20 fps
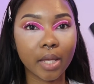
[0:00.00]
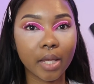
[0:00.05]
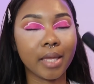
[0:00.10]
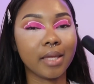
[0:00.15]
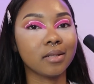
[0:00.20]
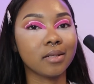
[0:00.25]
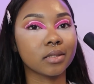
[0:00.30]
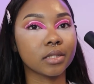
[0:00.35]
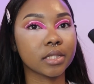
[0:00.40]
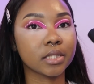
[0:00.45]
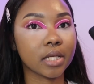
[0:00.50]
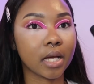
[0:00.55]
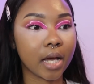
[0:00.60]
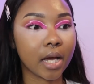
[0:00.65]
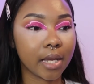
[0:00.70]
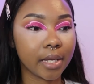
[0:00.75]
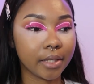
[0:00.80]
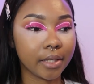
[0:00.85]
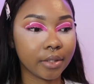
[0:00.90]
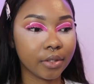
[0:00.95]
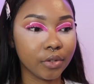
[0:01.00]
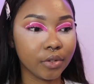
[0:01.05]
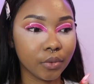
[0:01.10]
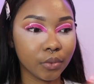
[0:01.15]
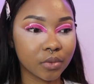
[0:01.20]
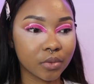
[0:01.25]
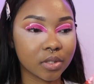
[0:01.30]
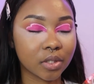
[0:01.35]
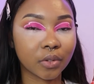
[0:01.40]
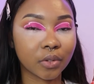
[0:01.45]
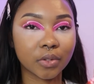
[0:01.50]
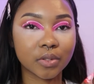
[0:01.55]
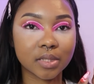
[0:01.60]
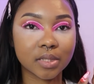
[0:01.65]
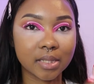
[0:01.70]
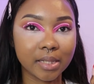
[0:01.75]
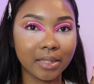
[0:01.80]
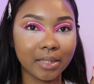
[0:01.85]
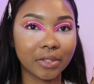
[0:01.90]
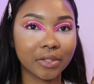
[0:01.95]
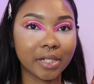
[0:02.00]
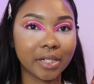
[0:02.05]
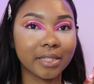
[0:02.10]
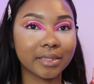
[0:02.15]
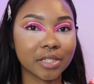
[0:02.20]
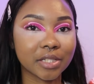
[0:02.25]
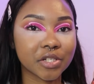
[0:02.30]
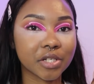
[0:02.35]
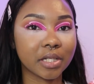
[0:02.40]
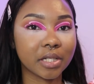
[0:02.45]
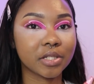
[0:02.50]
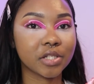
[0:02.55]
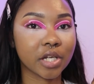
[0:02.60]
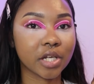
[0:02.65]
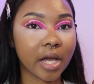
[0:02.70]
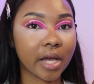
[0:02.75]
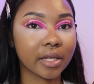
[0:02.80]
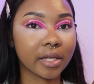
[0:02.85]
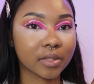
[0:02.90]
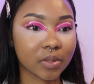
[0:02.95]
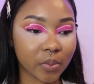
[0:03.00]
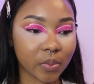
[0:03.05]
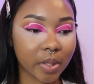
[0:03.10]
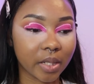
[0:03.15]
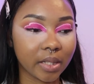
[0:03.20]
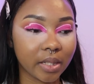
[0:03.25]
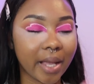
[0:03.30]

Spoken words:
and I use the concealer in the shade Chai as well.